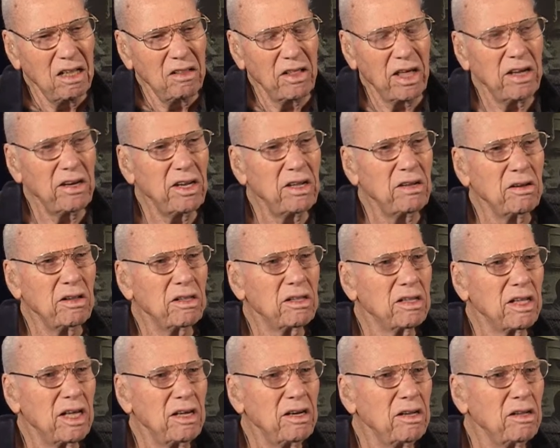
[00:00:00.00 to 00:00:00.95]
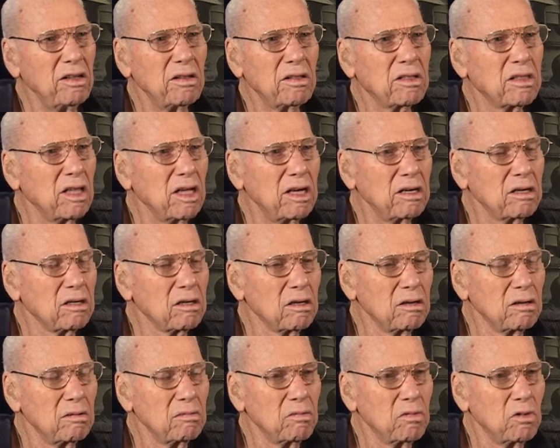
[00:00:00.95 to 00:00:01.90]
They didn't. They didn't think
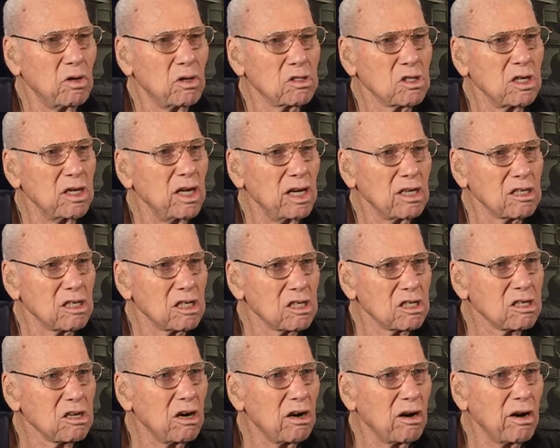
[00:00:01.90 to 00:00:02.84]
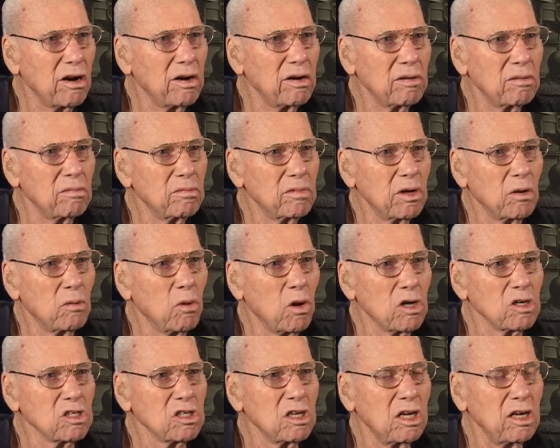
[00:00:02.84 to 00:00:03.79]
it was necessary. There
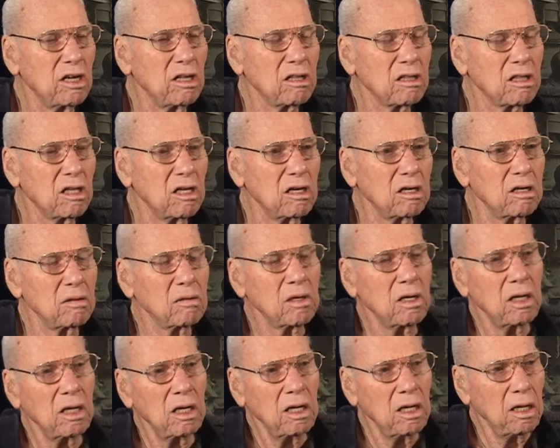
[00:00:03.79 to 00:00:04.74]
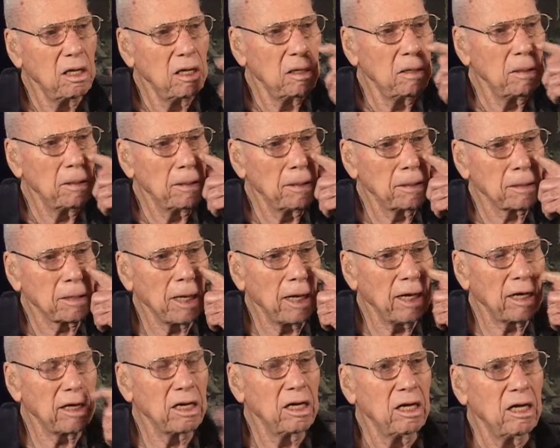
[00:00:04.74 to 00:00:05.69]
wasn't anything at
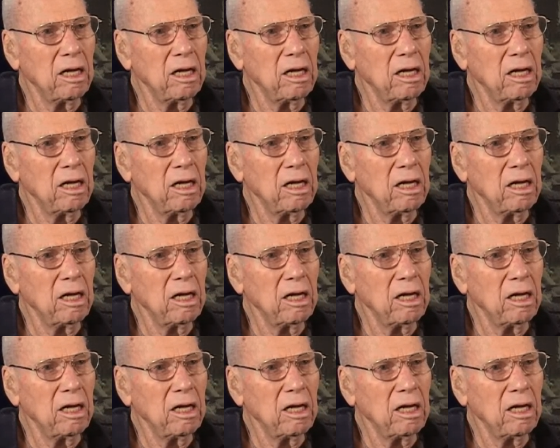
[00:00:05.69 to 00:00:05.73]
that.